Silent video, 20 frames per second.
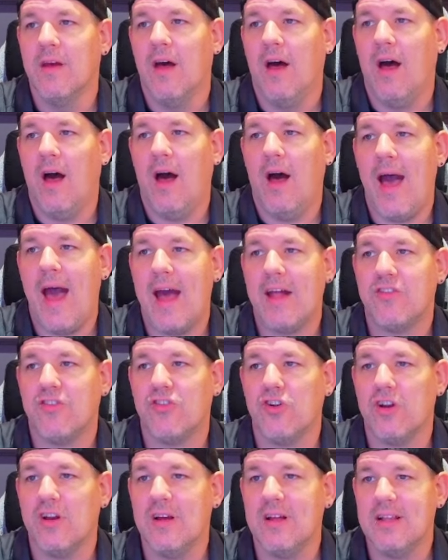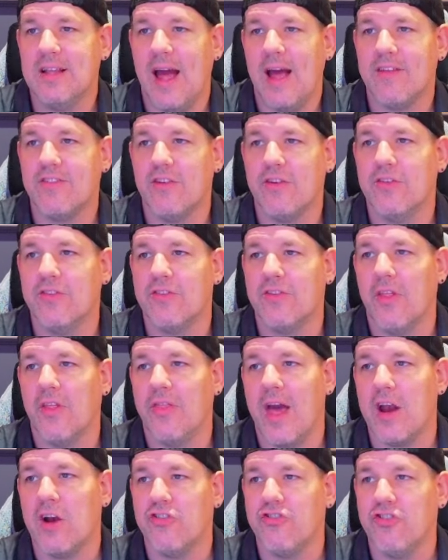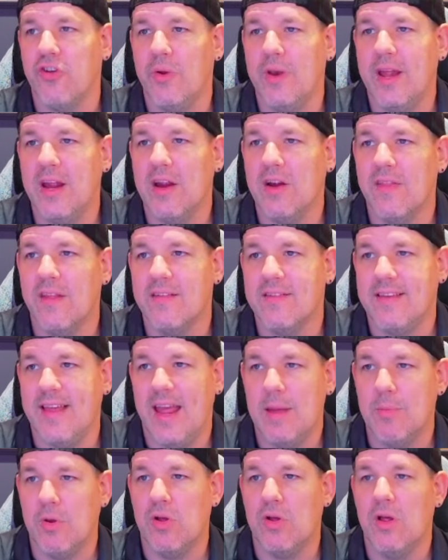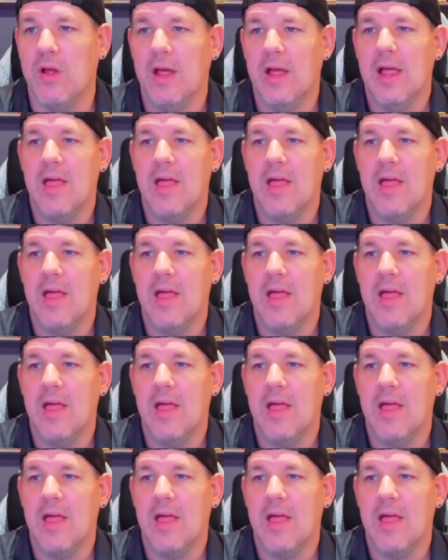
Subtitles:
at certain classes that are shown here in this table